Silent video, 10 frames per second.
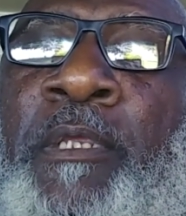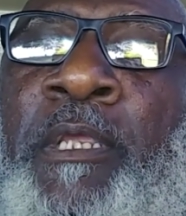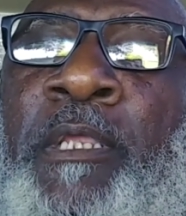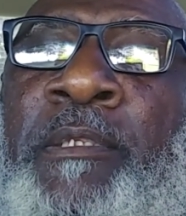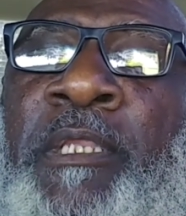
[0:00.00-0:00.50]

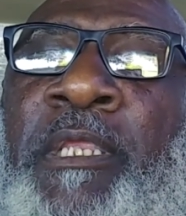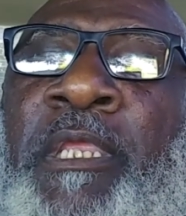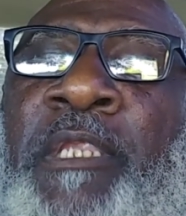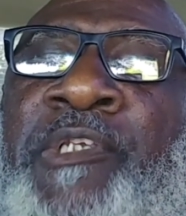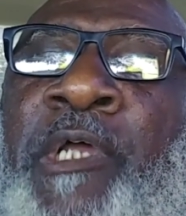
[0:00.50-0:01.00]
in the
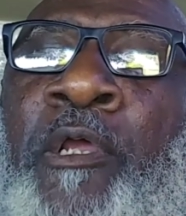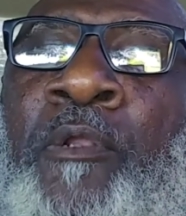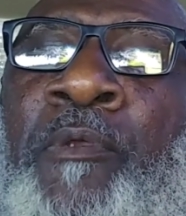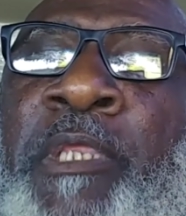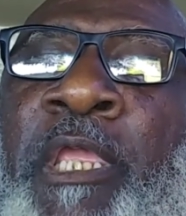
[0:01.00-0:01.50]

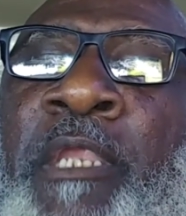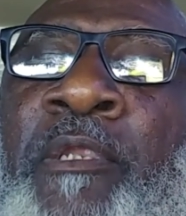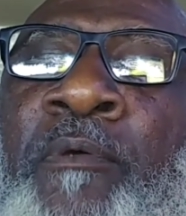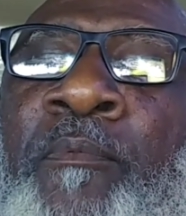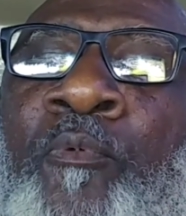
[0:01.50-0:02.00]
eternal
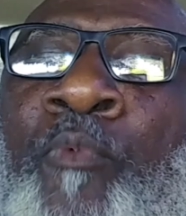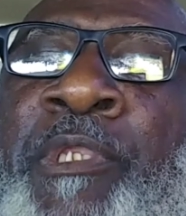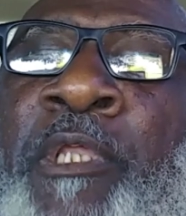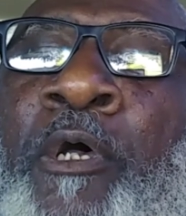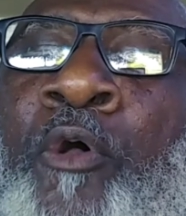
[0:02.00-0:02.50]
kingdom
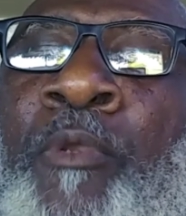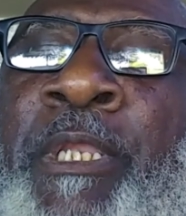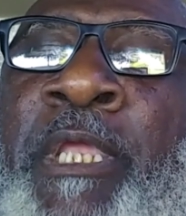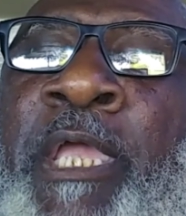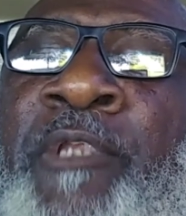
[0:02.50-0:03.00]
with the
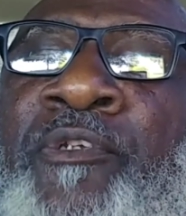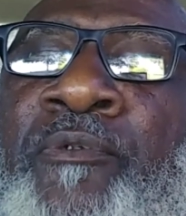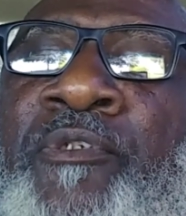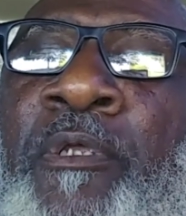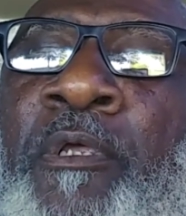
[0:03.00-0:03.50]
holy
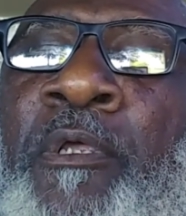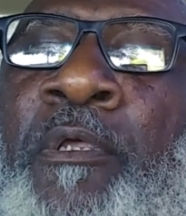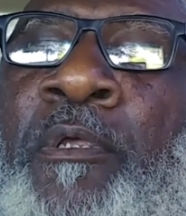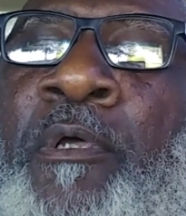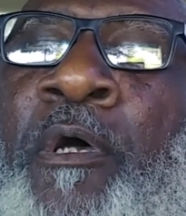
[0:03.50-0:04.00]
angels.
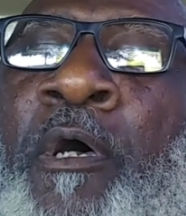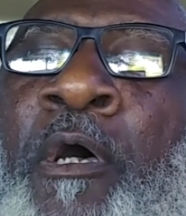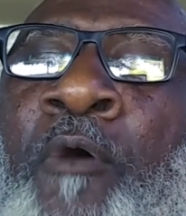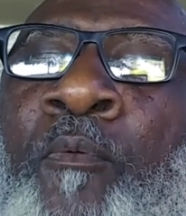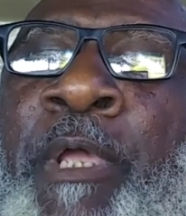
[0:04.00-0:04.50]

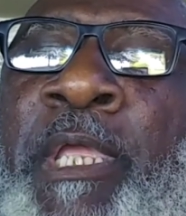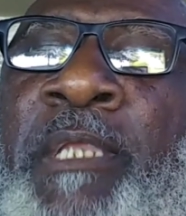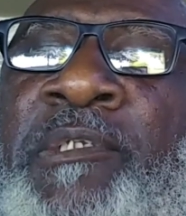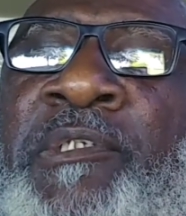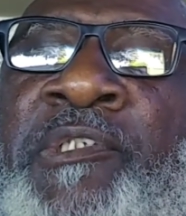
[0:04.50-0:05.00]

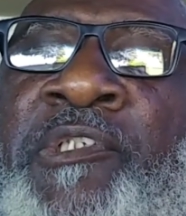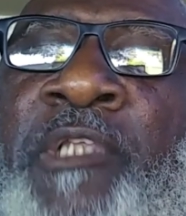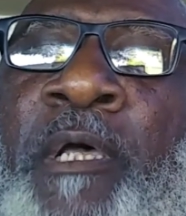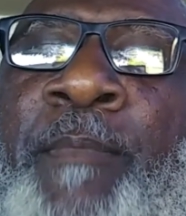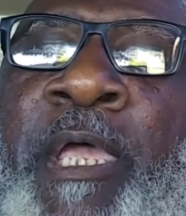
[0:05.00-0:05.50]
Always,
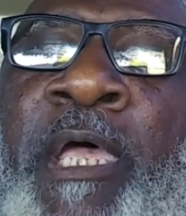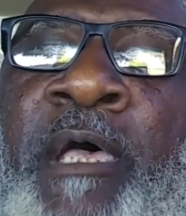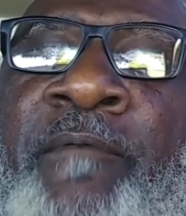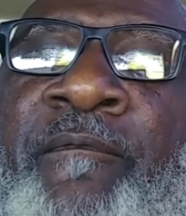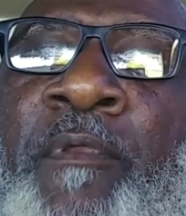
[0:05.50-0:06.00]
some
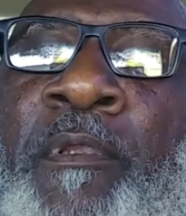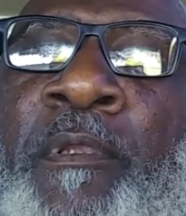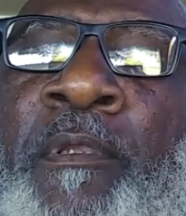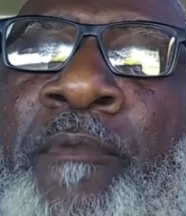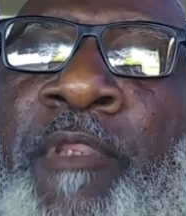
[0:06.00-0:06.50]
have
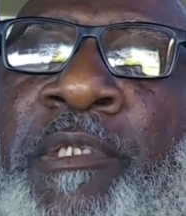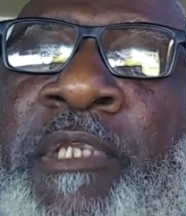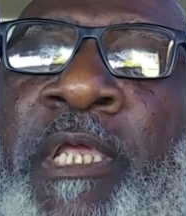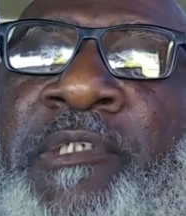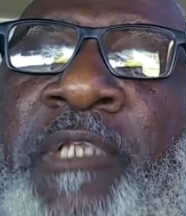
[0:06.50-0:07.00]
the text